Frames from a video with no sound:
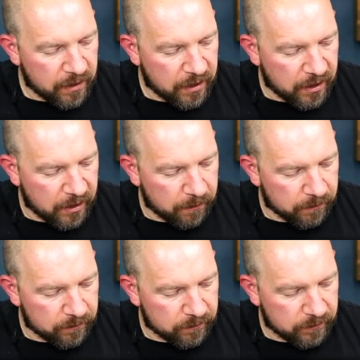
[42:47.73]

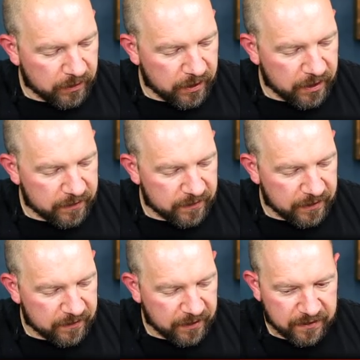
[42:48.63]
Um, yeah, it's,
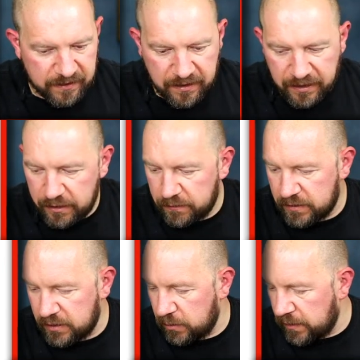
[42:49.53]
it's nice to kind of
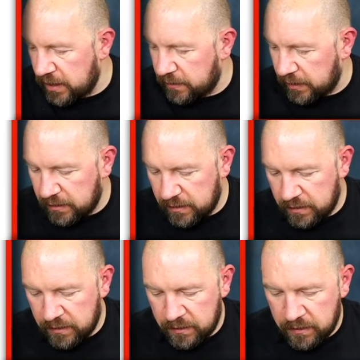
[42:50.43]
to do that, I think.
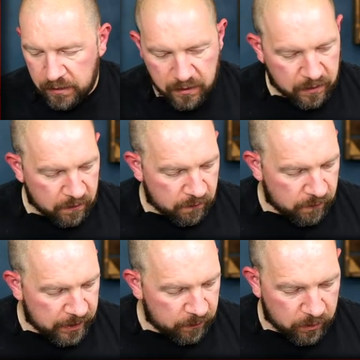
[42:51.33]

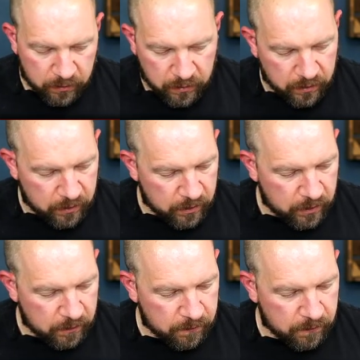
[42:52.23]
Right, we're going to
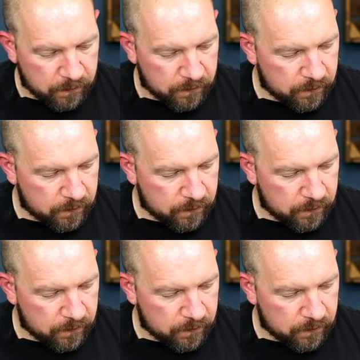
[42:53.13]
um,